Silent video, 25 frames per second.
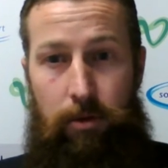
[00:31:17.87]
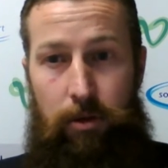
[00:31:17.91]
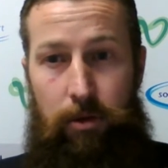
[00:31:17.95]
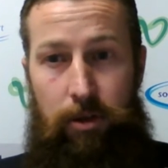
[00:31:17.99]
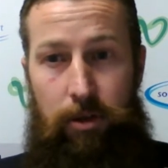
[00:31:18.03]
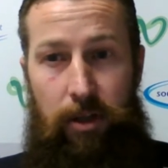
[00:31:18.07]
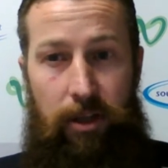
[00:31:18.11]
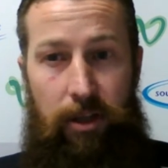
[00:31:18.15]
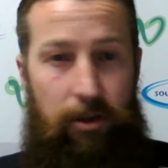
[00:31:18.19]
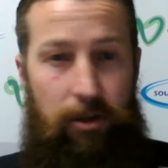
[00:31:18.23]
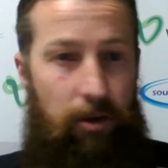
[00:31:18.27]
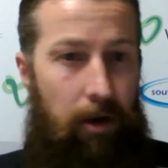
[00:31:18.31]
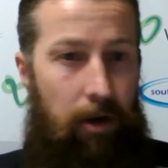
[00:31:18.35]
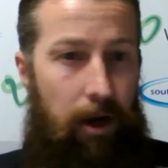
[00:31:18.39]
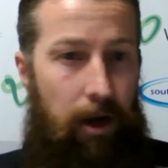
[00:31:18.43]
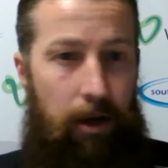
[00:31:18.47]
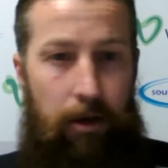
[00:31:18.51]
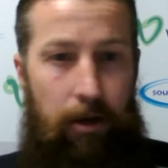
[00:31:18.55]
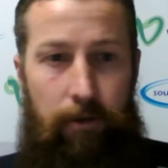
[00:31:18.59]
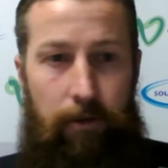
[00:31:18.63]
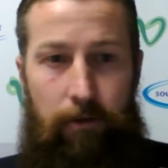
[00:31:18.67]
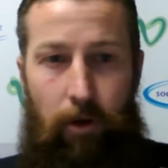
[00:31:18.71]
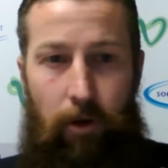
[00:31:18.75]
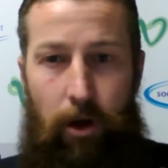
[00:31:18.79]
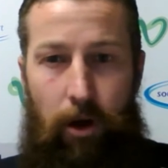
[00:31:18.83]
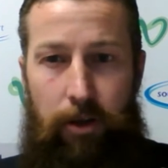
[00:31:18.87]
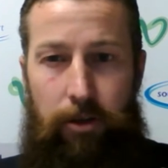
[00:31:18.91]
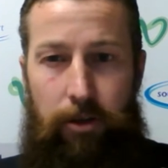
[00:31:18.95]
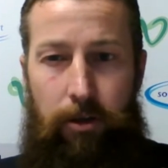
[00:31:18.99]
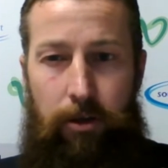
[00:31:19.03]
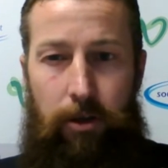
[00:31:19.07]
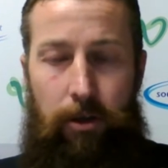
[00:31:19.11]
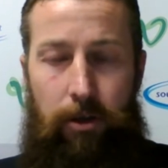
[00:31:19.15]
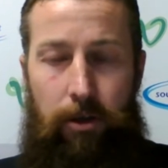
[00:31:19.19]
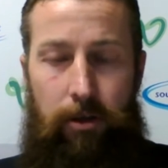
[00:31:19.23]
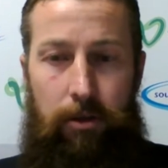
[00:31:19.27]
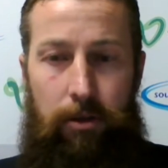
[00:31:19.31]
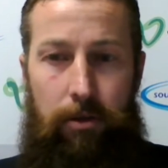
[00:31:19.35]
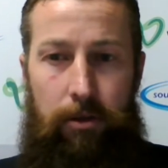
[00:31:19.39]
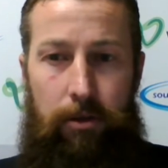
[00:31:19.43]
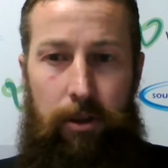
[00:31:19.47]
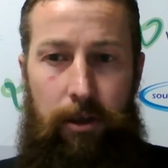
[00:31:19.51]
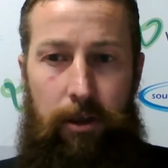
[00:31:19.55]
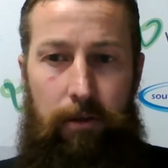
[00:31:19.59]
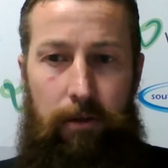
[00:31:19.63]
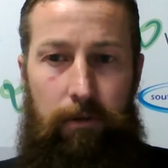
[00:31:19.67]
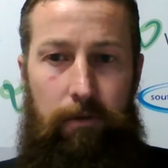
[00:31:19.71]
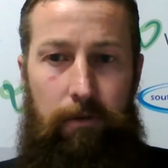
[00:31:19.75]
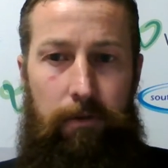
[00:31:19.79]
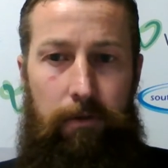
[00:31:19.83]
Is there any advice that you can
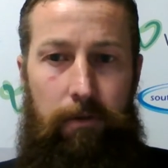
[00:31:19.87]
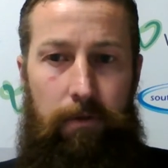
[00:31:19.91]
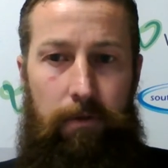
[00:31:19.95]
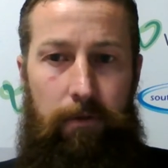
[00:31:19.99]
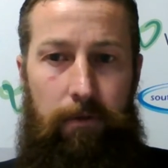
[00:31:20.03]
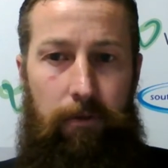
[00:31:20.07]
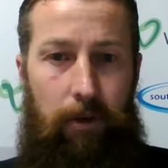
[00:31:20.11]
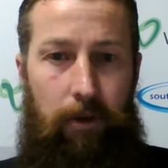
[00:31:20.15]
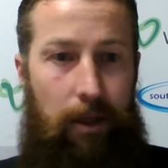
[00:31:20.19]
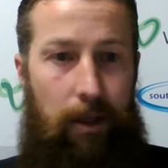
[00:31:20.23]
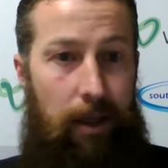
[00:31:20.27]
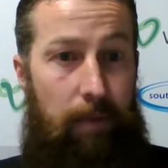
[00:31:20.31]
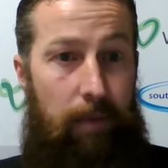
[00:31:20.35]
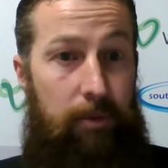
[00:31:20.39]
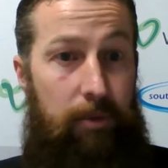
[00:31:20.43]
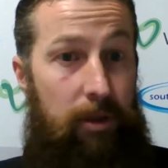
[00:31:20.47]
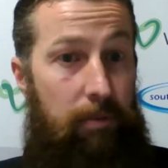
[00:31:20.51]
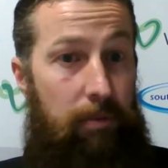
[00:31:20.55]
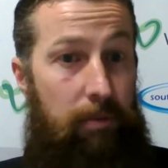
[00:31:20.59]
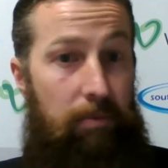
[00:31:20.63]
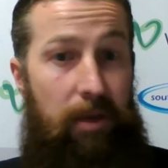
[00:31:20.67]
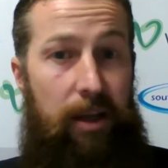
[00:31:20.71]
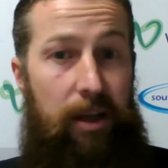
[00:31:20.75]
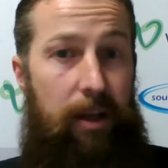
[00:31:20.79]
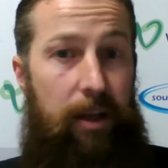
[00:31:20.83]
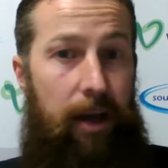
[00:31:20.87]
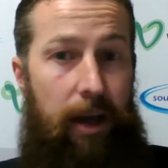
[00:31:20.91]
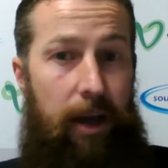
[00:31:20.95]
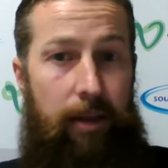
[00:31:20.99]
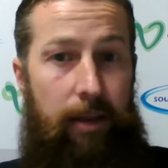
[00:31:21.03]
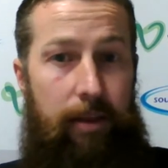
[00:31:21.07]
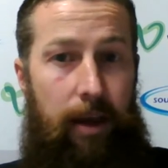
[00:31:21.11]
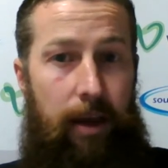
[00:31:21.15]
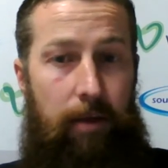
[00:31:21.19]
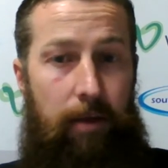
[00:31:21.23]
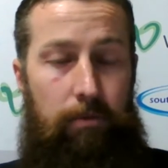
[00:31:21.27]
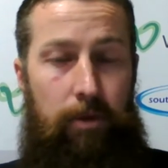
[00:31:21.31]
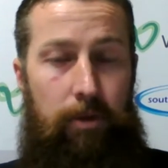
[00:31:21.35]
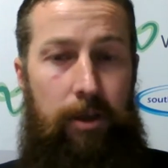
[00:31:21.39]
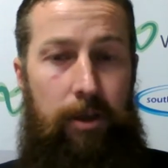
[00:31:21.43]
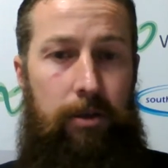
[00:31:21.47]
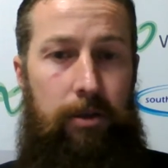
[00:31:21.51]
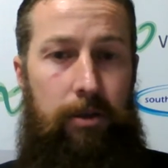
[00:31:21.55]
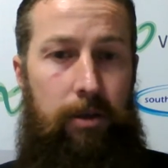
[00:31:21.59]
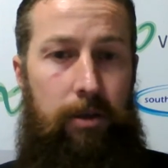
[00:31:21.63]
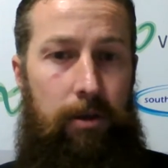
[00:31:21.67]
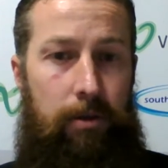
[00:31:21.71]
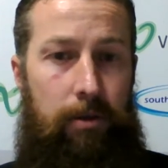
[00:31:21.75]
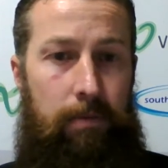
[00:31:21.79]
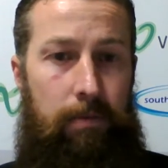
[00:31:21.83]
give for clubs to mitigate that
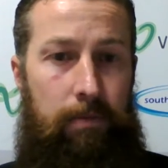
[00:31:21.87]
risk?